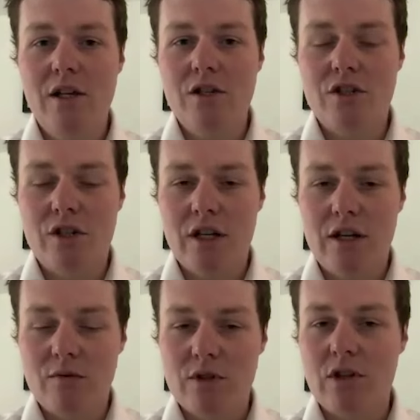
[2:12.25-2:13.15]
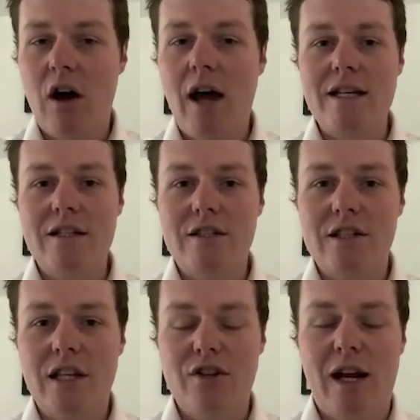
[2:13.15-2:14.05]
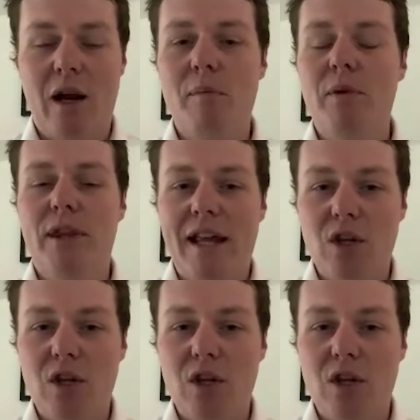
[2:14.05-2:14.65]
she resigned and said she had